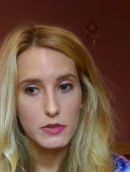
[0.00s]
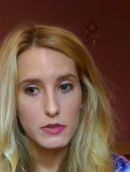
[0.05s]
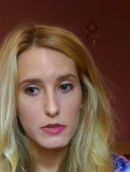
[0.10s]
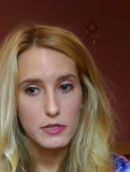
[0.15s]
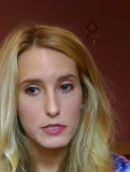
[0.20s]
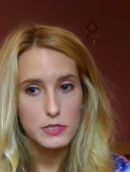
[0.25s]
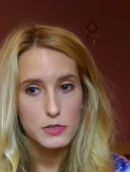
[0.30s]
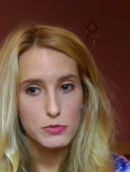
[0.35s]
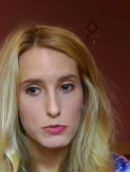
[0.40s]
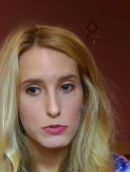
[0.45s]

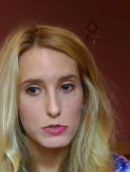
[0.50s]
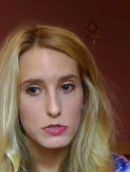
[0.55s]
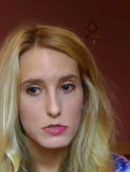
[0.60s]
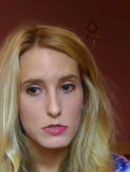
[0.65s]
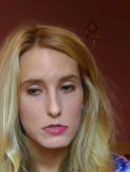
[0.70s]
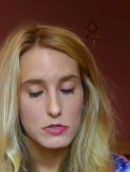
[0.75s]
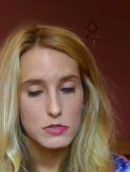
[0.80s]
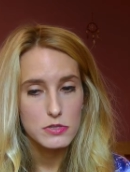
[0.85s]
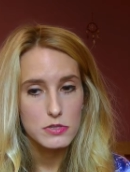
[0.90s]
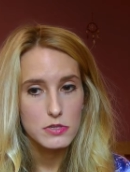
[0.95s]
this
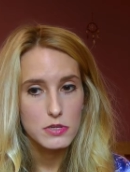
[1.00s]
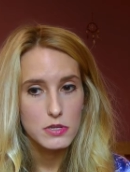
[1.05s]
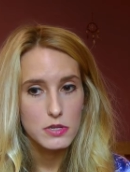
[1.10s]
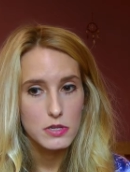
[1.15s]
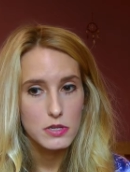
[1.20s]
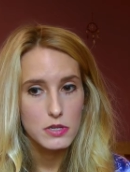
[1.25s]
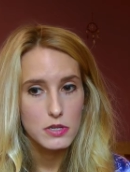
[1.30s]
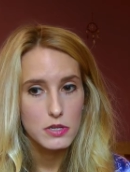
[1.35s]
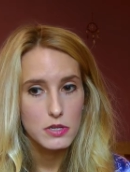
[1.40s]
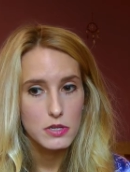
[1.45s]
was,
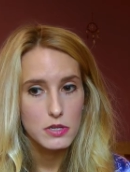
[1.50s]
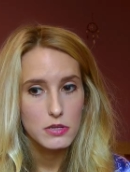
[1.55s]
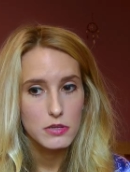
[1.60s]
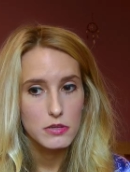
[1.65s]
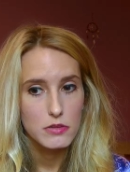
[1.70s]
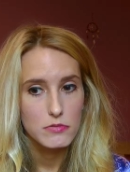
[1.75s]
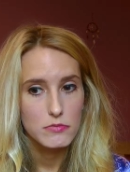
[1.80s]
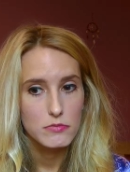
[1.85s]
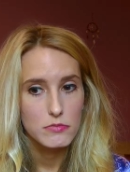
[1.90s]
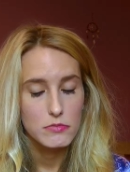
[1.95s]

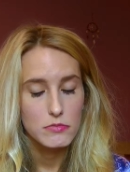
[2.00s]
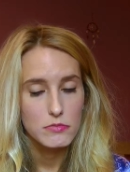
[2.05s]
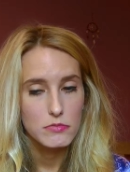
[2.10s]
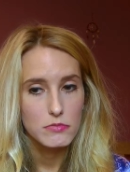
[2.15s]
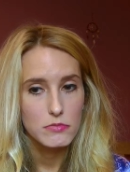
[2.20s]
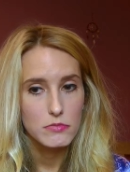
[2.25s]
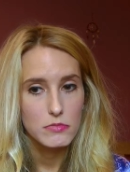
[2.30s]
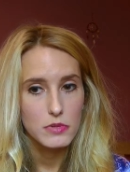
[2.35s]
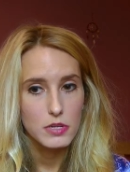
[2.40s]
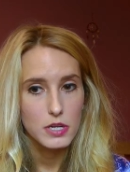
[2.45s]

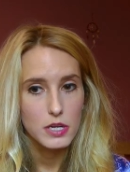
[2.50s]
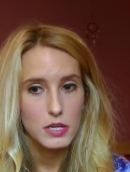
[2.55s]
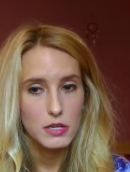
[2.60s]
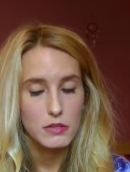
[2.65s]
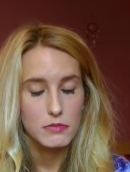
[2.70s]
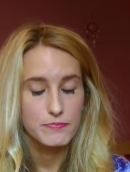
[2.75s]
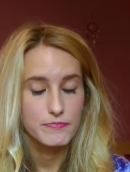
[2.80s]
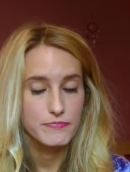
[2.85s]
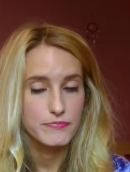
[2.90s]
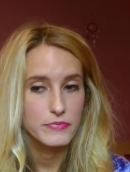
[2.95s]
a,
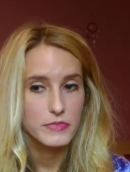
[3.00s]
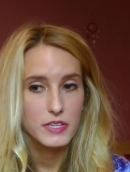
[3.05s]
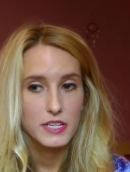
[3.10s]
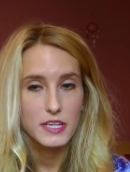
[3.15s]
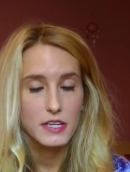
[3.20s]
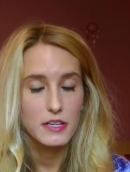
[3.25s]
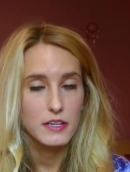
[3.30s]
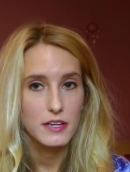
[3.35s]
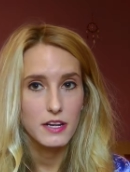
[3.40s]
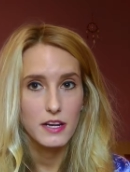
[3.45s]

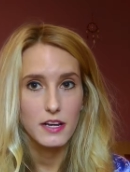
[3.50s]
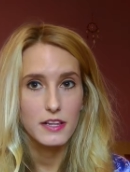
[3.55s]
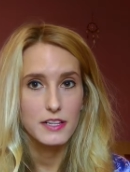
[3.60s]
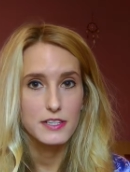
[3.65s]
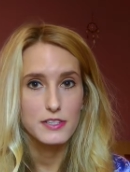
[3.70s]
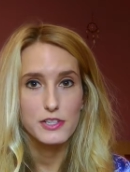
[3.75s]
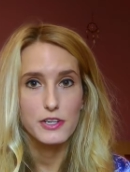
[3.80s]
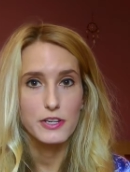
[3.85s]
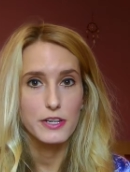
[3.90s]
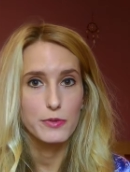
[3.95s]

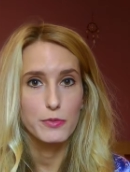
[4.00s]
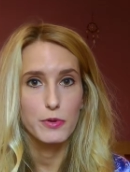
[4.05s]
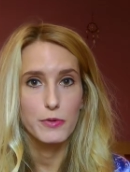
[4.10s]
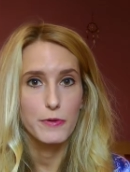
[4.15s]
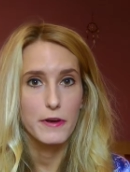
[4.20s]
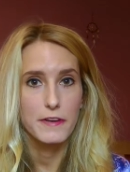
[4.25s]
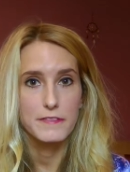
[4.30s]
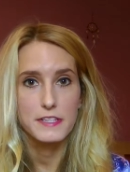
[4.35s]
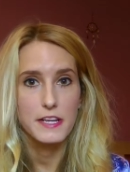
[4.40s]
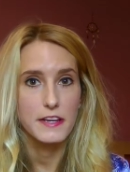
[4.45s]
there's only one
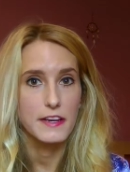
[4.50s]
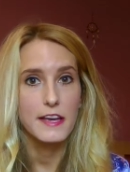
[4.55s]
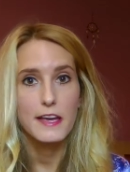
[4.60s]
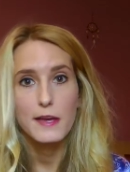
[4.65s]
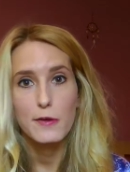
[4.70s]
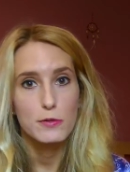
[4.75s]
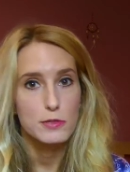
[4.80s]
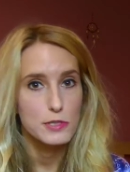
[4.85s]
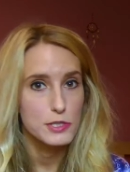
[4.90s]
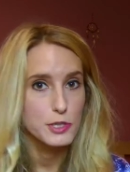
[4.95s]
way of saying it,
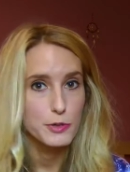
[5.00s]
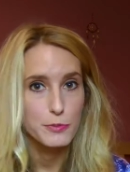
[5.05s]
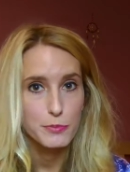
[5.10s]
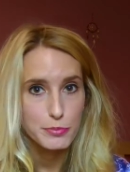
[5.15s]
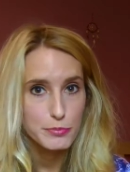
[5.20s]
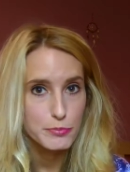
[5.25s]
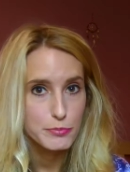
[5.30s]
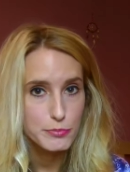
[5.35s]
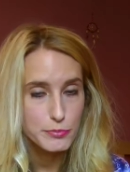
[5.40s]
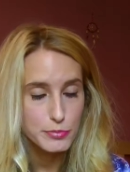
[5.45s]
it was an
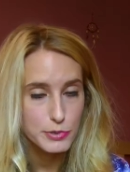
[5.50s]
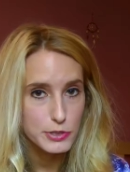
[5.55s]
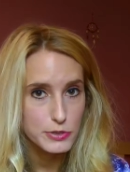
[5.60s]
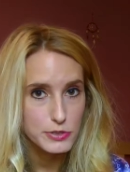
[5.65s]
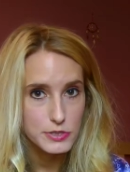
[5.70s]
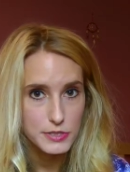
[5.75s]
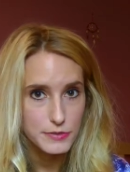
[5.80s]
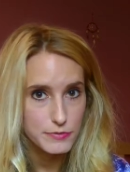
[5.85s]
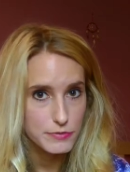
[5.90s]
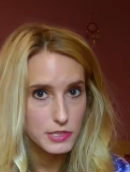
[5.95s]

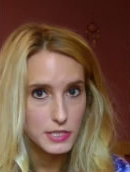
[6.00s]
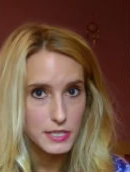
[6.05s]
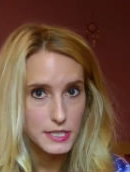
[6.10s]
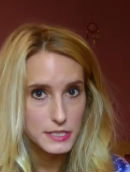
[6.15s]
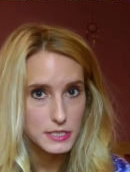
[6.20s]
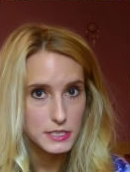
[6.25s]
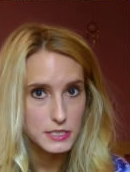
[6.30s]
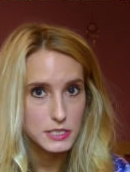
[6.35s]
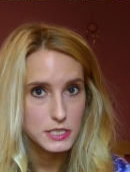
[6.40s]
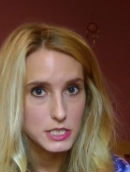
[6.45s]
abusive
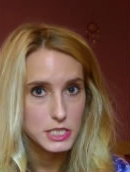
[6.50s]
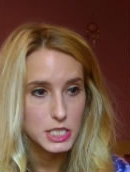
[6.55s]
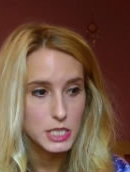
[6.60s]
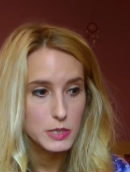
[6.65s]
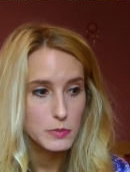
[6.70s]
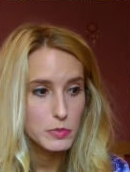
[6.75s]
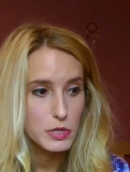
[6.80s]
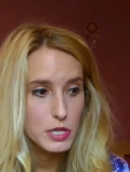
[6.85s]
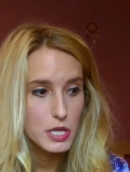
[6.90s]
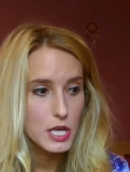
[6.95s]

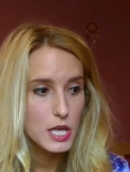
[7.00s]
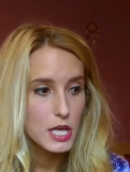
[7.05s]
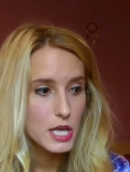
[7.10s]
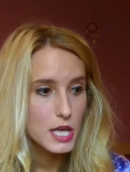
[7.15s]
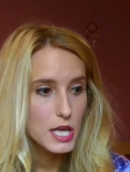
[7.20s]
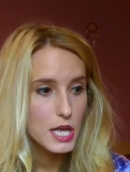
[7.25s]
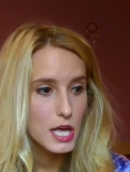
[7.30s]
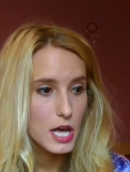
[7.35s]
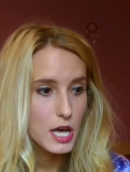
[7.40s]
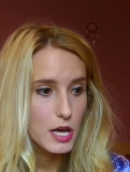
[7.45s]
relationship.
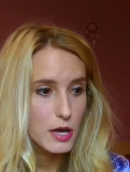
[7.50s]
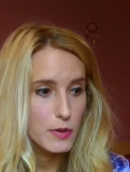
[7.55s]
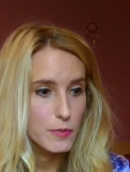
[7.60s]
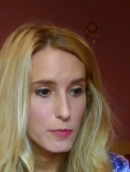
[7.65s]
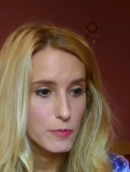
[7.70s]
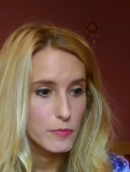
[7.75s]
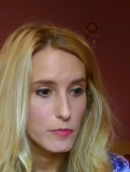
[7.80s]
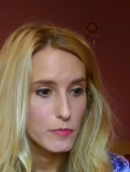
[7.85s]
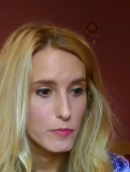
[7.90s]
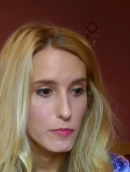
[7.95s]

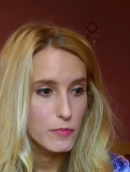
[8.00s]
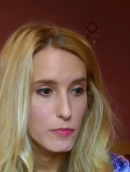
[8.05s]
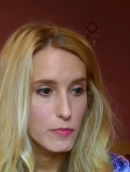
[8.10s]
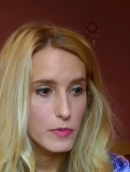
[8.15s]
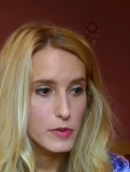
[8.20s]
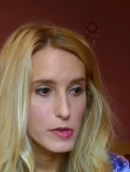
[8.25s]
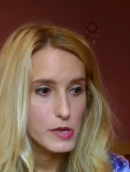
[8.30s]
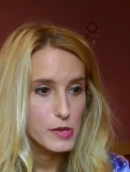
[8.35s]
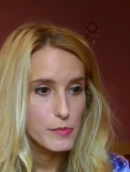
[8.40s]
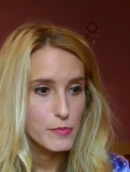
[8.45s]
Um,
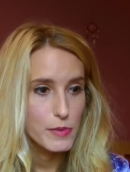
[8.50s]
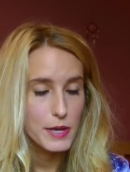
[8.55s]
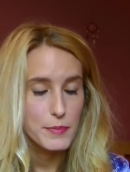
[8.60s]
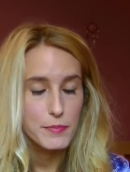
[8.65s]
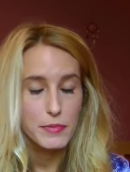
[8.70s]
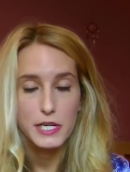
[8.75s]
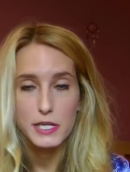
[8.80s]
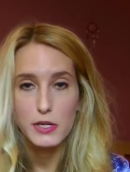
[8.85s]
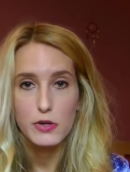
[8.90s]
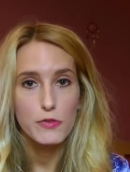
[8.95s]
it
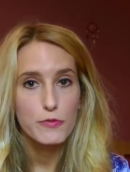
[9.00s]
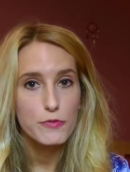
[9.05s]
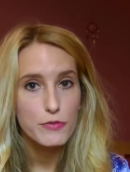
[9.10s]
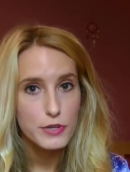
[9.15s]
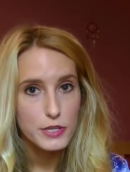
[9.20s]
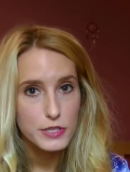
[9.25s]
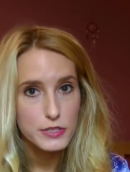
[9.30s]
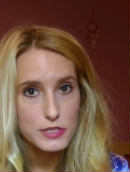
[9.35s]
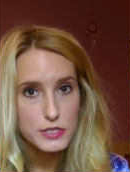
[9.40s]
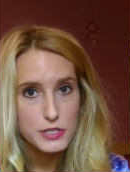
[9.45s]
made my
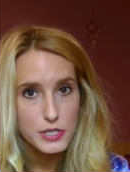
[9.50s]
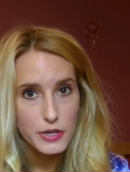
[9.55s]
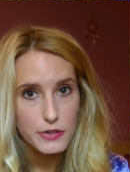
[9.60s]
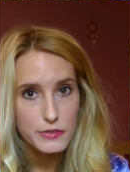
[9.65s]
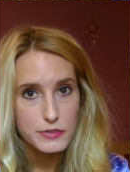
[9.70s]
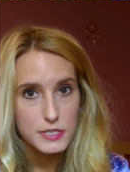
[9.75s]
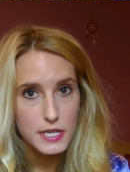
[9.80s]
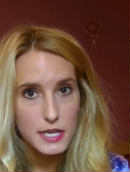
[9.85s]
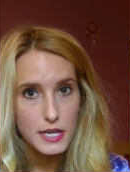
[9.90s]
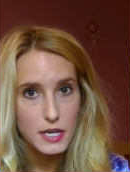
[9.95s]
confidence
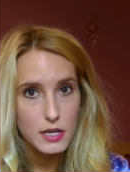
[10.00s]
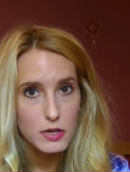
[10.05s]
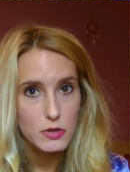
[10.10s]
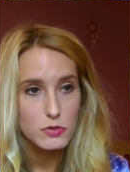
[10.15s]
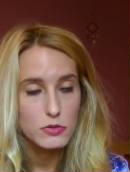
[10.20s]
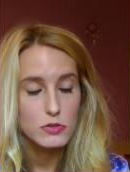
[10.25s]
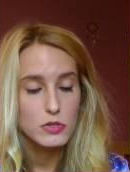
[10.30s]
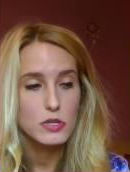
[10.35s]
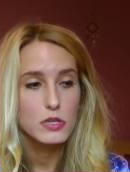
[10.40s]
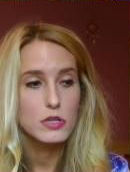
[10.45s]
go
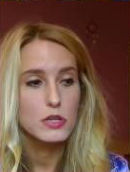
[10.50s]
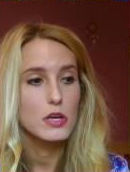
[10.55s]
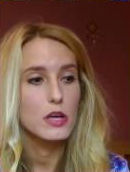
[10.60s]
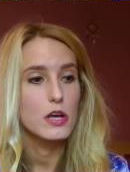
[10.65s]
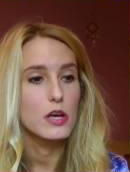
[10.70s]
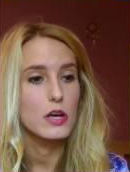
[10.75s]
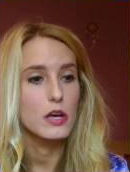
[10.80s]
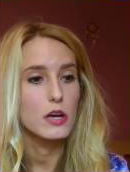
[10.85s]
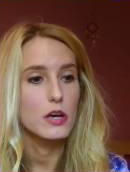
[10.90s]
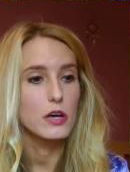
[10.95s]
down,
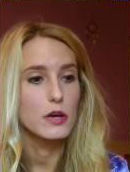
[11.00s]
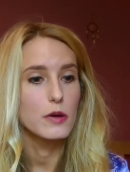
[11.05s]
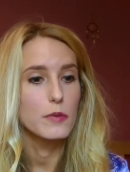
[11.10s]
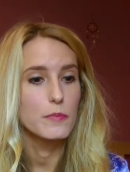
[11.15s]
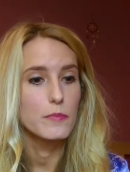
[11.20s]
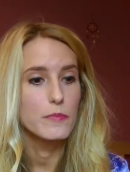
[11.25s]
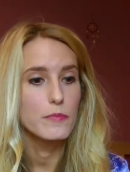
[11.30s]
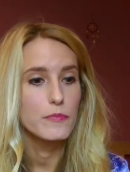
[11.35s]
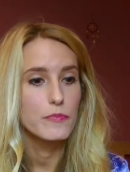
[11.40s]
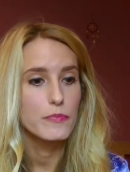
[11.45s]

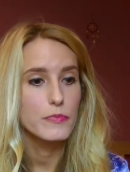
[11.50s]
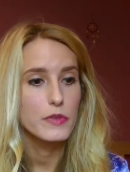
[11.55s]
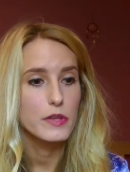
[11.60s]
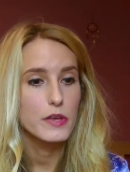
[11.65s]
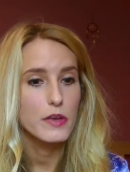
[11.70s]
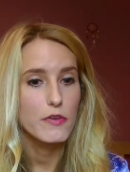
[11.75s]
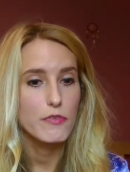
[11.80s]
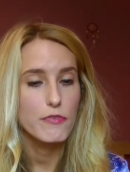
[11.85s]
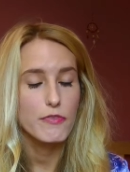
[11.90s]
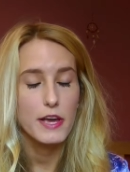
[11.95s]
um,
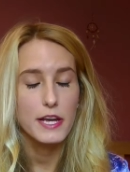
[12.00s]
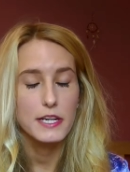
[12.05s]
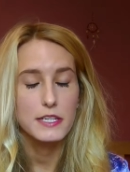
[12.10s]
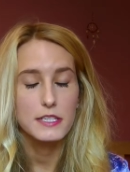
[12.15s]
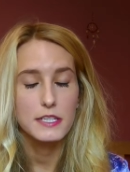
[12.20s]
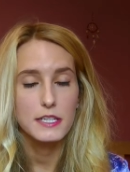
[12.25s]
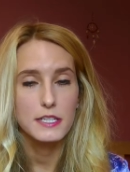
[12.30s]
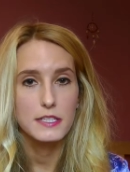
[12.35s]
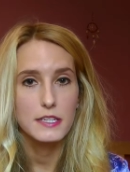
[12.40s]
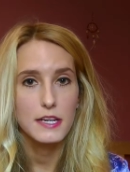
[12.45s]

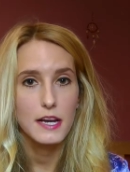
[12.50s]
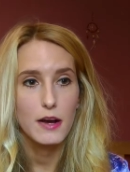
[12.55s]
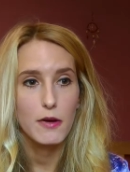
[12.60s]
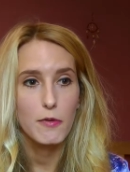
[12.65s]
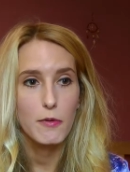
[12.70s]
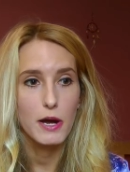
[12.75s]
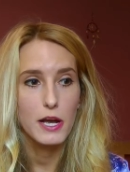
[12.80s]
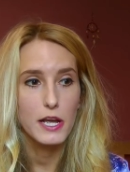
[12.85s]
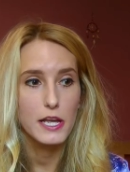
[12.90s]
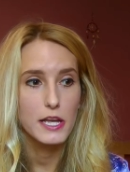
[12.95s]
affected
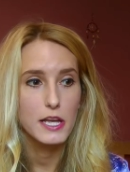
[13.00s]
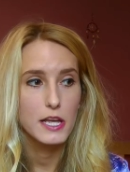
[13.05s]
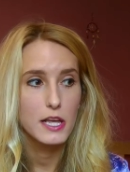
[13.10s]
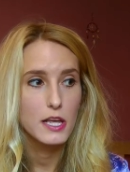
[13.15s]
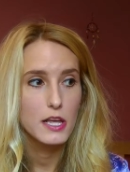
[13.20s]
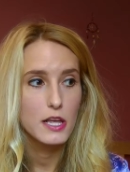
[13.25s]
how I